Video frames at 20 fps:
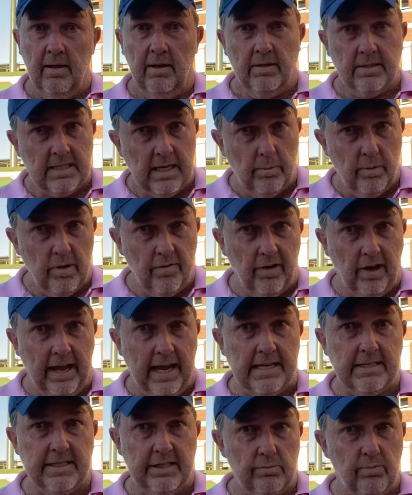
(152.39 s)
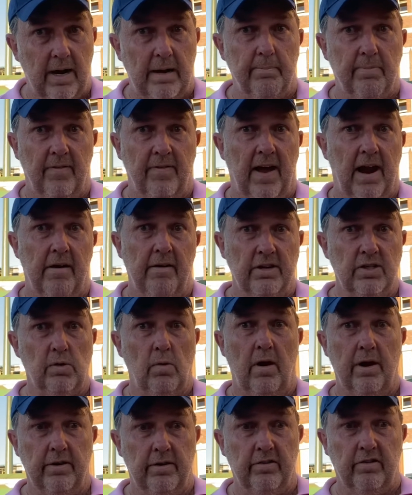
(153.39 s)
Somewhat of a lazy run by Vihari. It's
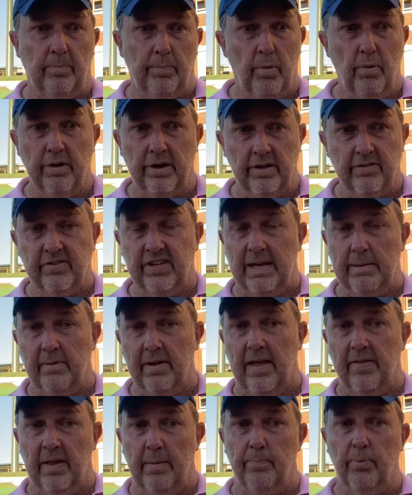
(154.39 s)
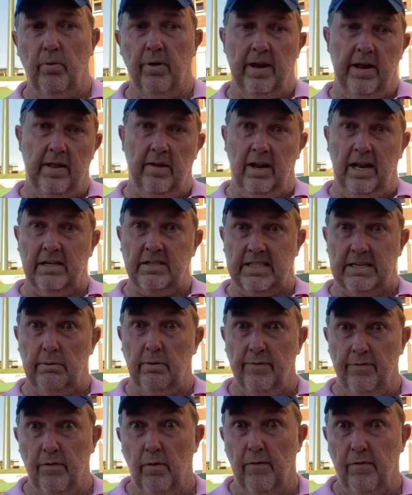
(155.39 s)
quite disappointing to see him at that point. At lunch they were
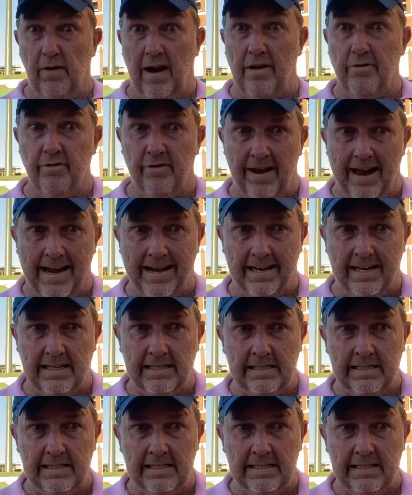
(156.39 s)
4 for 180,